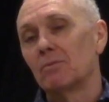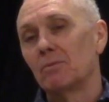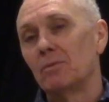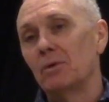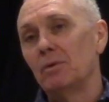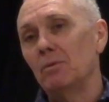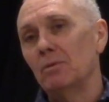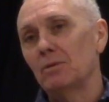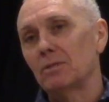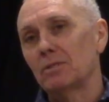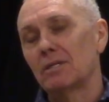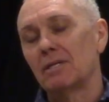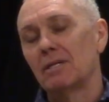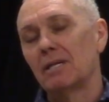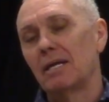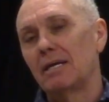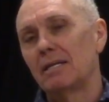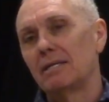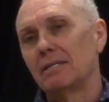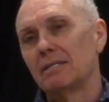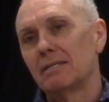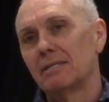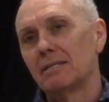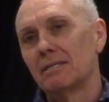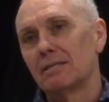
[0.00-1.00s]
we will to
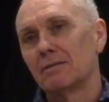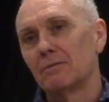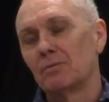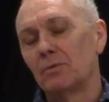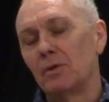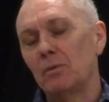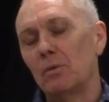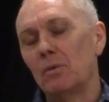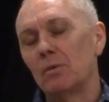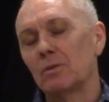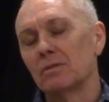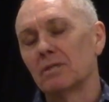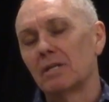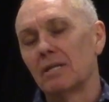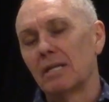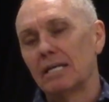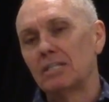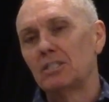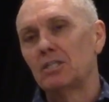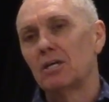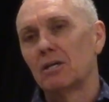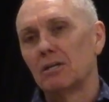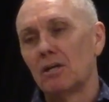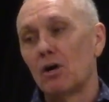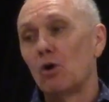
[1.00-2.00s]
let, we
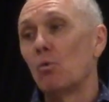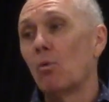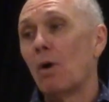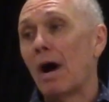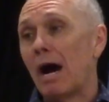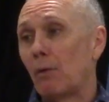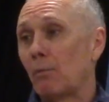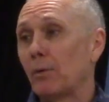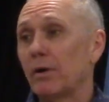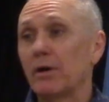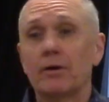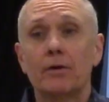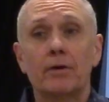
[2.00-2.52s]
let y'all know why we